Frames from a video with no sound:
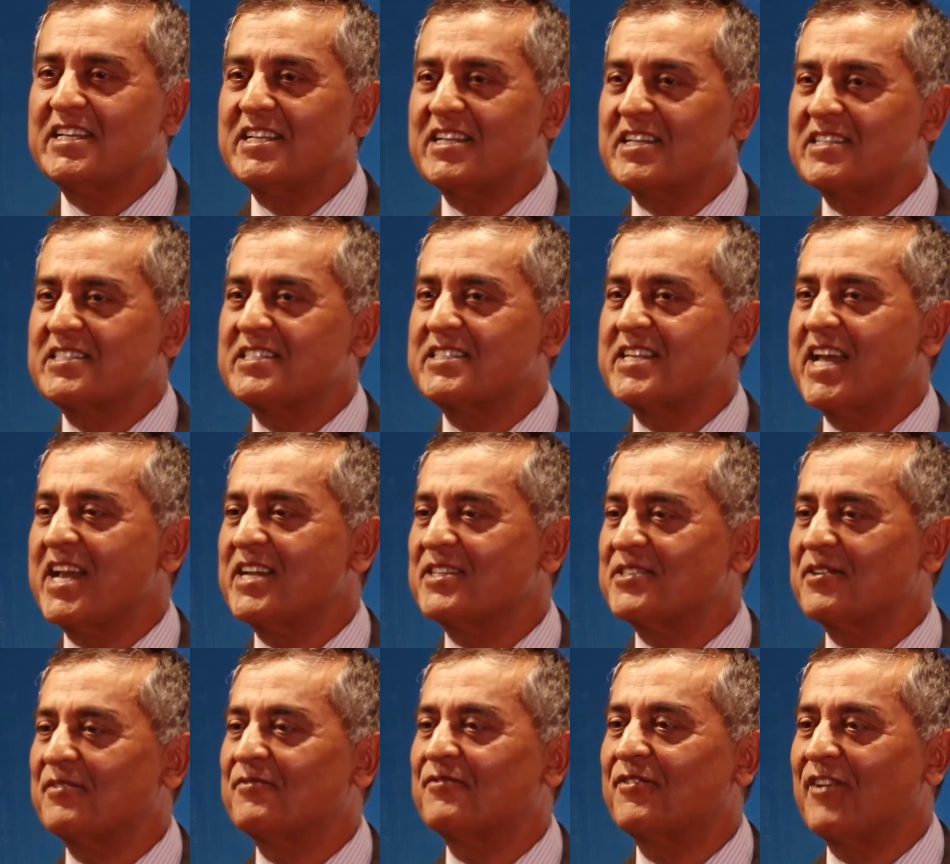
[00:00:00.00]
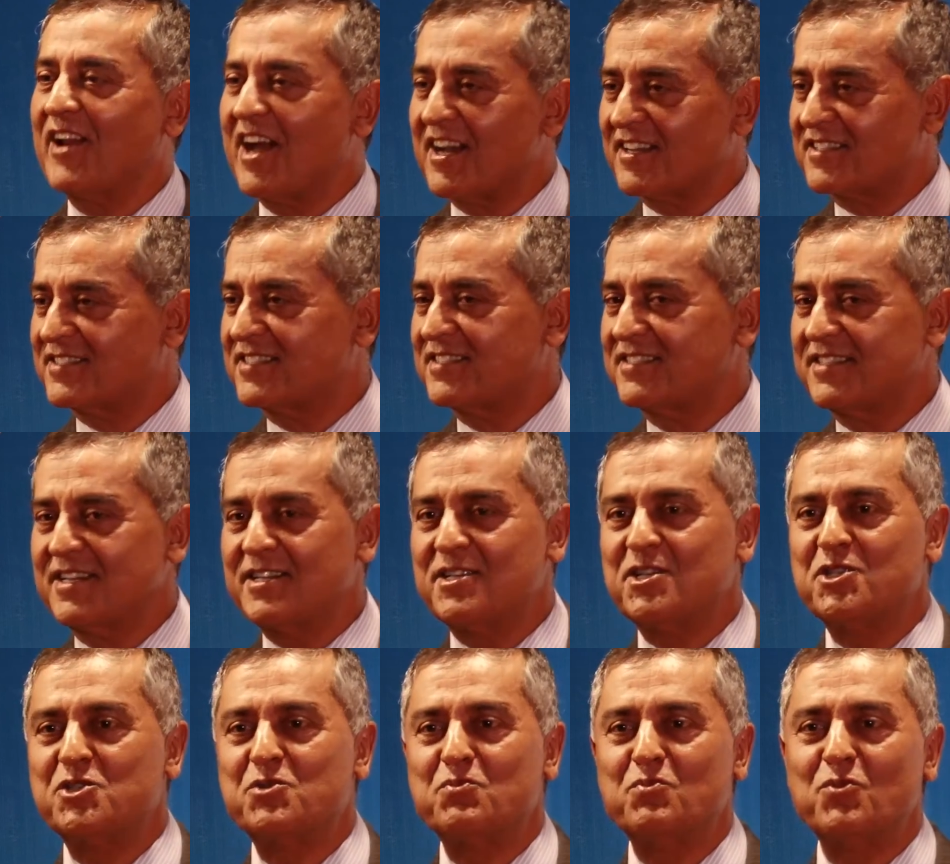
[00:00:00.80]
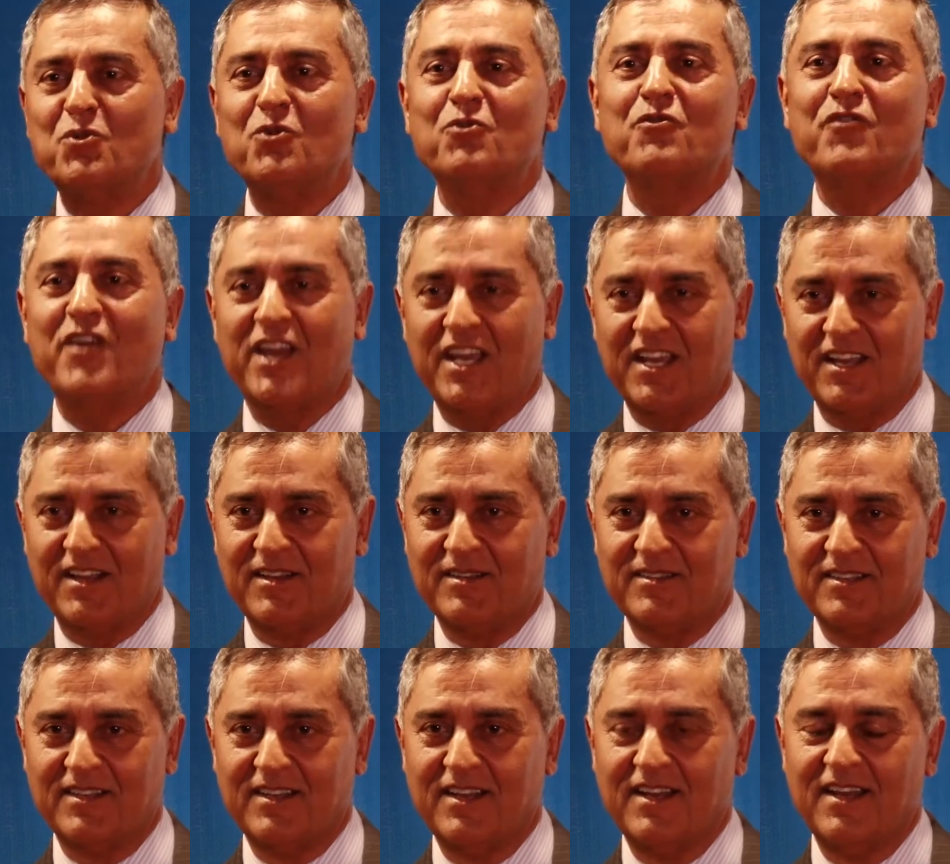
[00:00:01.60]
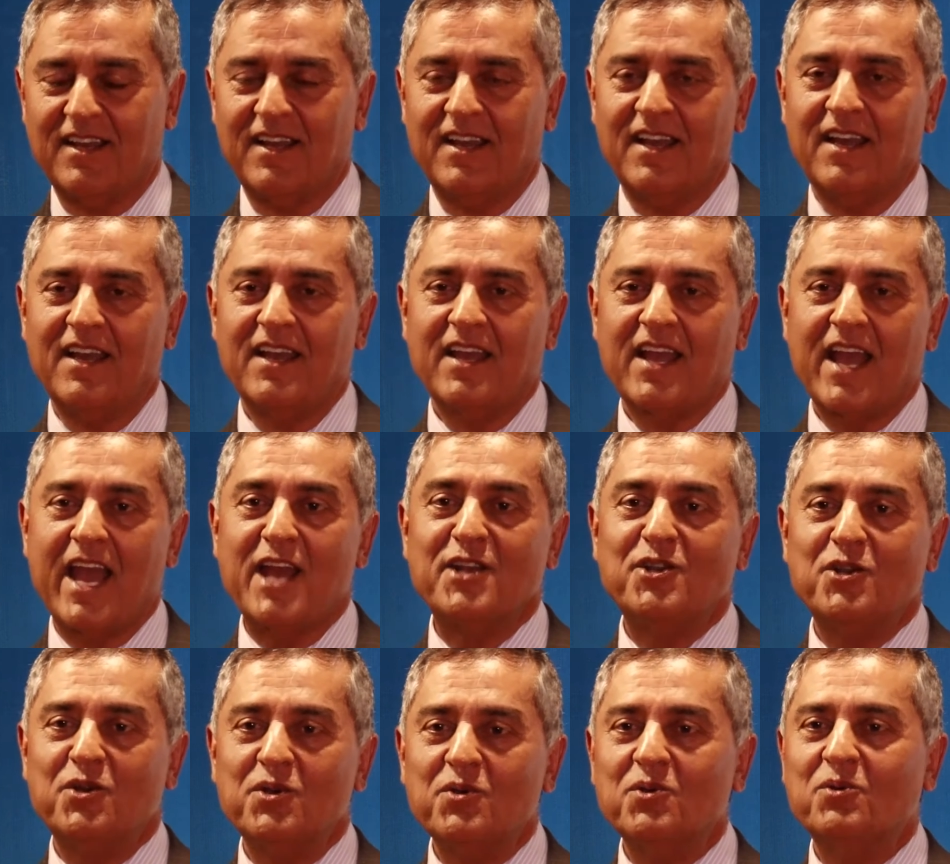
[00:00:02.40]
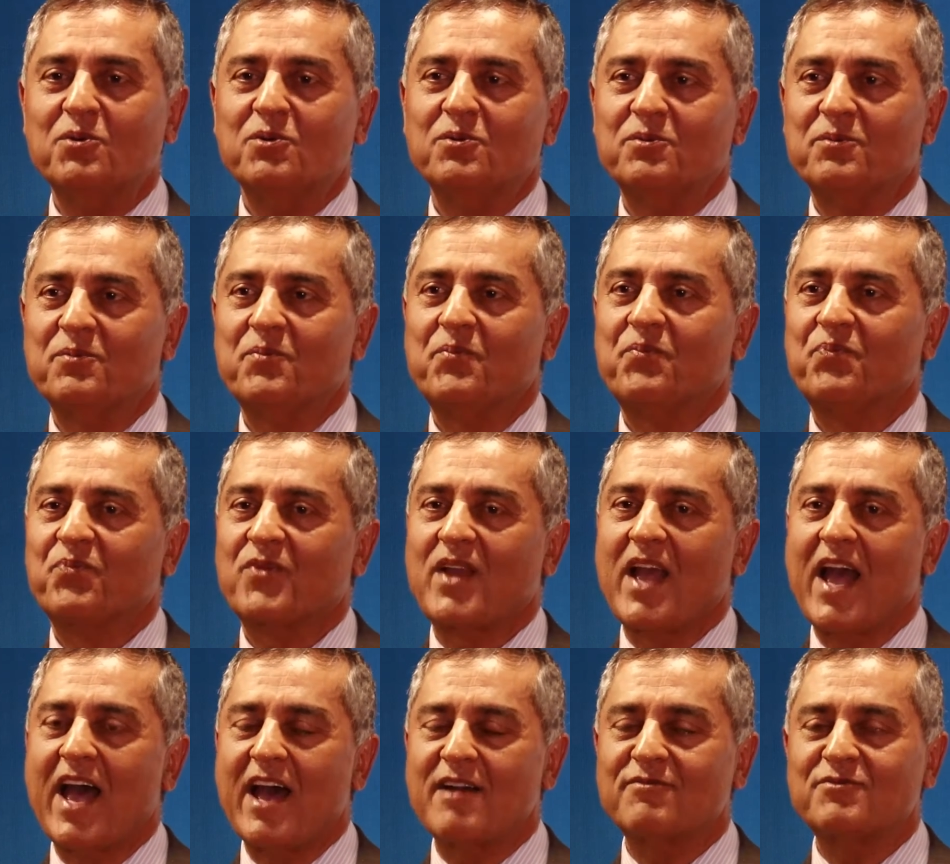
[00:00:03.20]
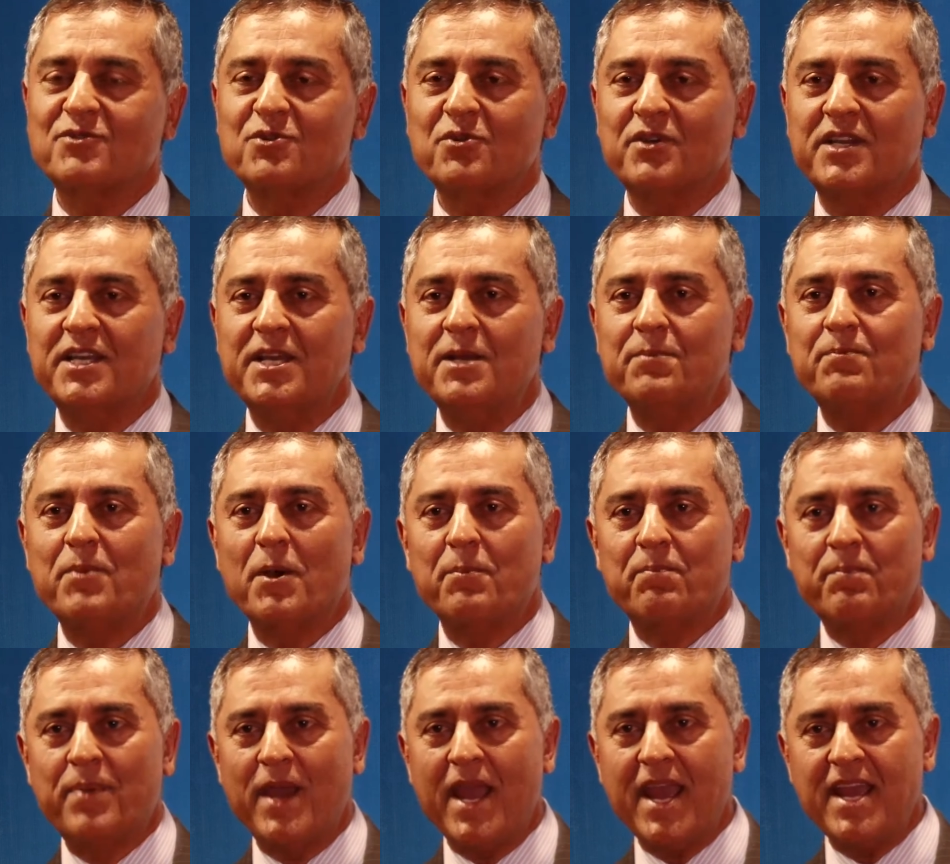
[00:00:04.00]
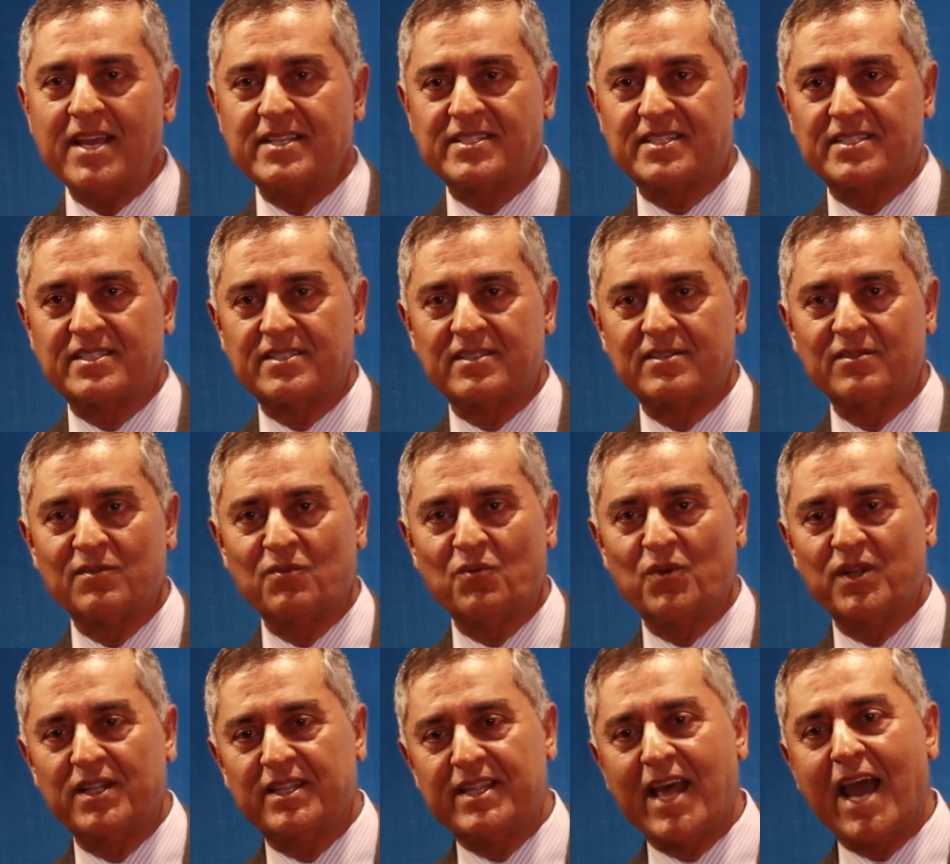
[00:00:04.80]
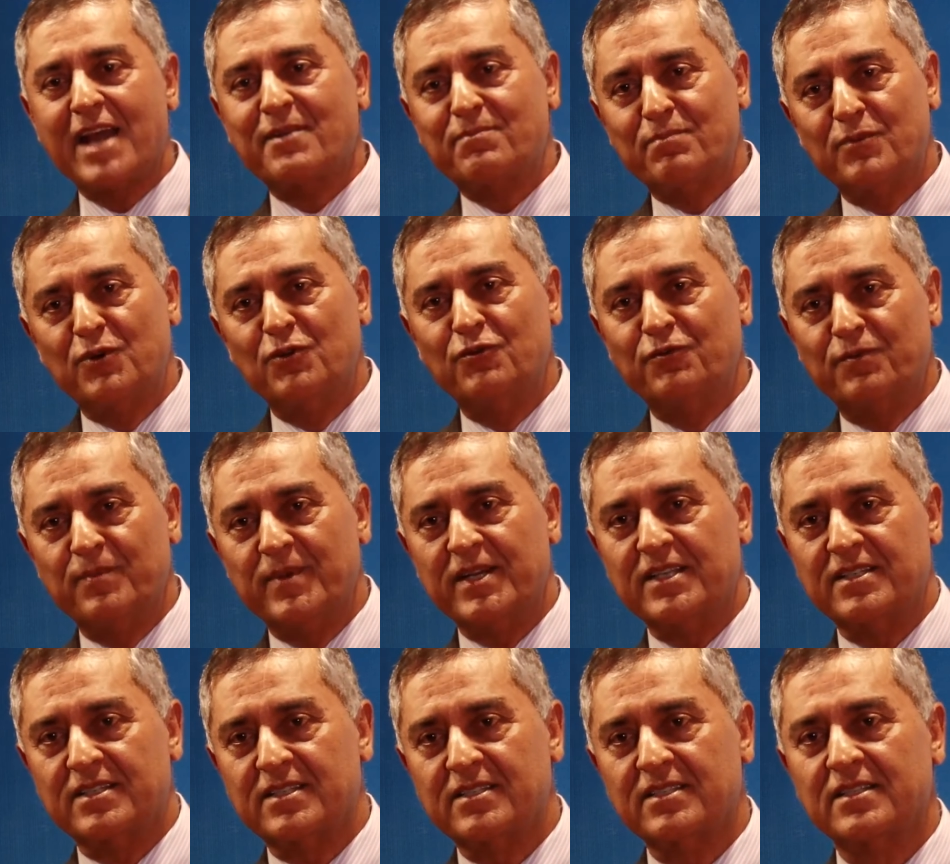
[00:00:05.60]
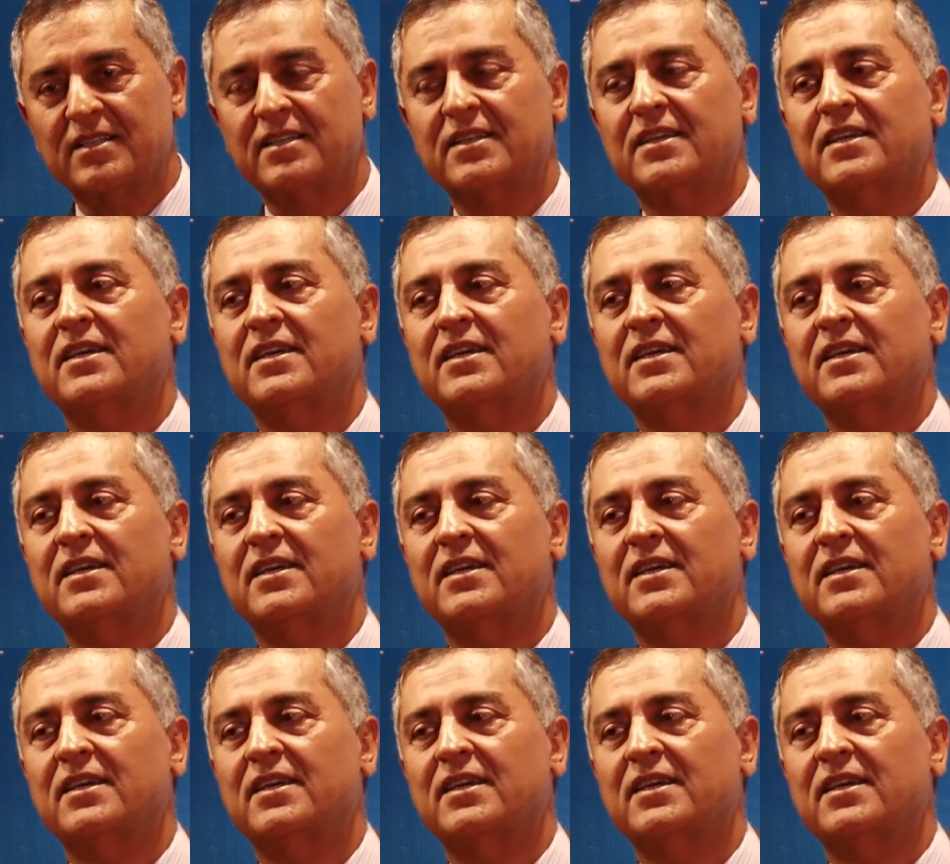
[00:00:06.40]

in a state of flux. It is moving. And you have to keep a pace with that movement.